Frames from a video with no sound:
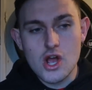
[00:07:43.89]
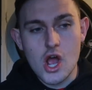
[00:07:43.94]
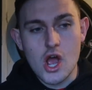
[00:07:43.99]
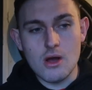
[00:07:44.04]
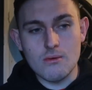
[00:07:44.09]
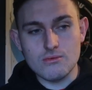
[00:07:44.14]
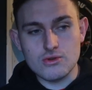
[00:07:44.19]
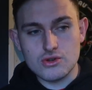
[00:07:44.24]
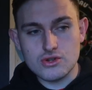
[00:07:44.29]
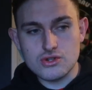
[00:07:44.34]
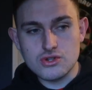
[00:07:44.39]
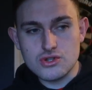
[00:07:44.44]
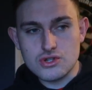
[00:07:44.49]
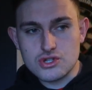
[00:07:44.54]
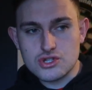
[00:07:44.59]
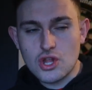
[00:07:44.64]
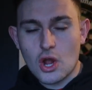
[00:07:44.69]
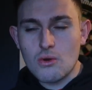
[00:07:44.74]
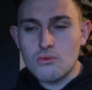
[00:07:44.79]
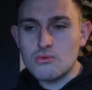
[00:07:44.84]

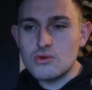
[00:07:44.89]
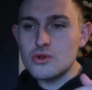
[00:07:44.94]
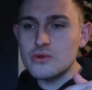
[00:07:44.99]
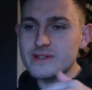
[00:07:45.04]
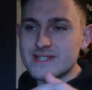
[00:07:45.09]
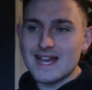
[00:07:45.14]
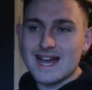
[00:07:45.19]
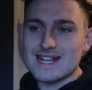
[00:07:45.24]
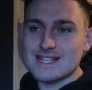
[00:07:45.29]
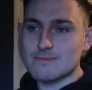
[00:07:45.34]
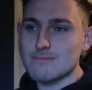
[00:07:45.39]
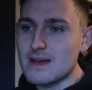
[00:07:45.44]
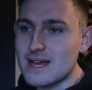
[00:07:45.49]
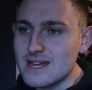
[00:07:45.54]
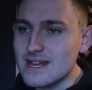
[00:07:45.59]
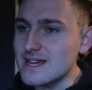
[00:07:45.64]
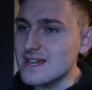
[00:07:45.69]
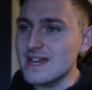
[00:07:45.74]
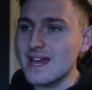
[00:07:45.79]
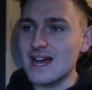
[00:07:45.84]
Don't lose as
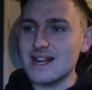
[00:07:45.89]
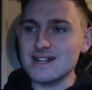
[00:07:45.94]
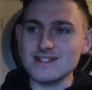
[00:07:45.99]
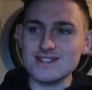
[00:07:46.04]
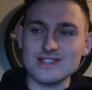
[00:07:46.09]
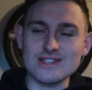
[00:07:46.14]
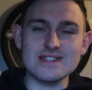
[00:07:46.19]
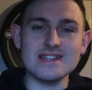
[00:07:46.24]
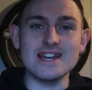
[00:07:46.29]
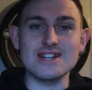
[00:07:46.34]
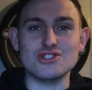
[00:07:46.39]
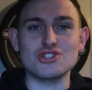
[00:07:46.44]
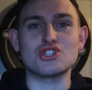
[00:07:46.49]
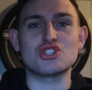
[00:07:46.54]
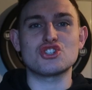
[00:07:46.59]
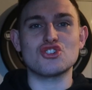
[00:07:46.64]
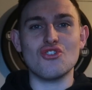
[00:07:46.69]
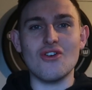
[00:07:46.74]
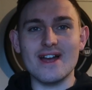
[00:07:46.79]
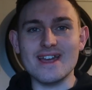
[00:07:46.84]
many, and yeah,
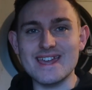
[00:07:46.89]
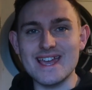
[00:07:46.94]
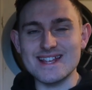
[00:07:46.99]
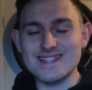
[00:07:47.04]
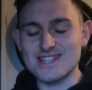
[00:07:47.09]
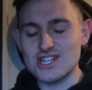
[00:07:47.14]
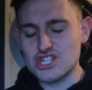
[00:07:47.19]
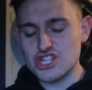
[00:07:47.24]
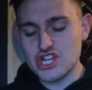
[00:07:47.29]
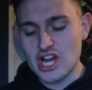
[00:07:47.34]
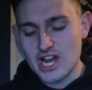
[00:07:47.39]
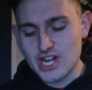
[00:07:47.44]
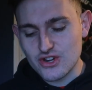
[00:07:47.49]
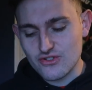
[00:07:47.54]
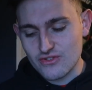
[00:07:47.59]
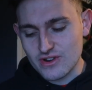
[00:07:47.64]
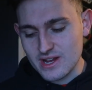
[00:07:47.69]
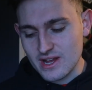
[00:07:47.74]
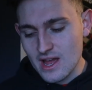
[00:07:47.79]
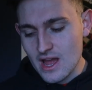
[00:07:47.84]
just try and get to
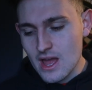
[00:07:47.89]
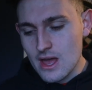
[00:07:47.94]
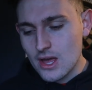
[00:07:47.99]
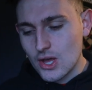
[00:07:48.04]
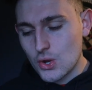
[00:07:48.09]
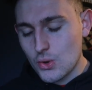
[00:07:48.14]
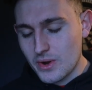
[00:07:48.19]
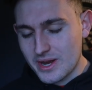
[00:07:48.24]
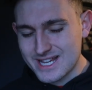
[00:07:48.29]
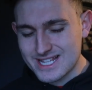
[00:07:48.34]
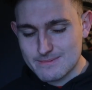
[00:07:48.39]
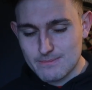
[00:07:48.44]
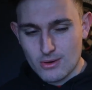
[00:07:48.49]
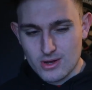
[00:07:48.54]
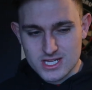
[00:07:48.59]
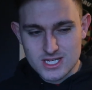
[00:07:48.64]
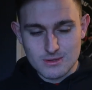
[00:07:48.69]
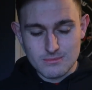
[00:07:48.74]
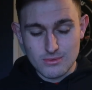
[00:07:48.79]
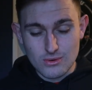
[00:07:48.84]
January quick as
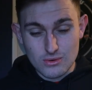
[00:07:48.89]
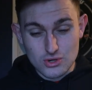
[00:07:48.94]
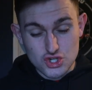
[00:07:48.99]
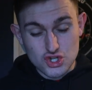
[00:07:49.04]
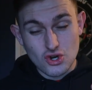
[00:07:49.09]
possible.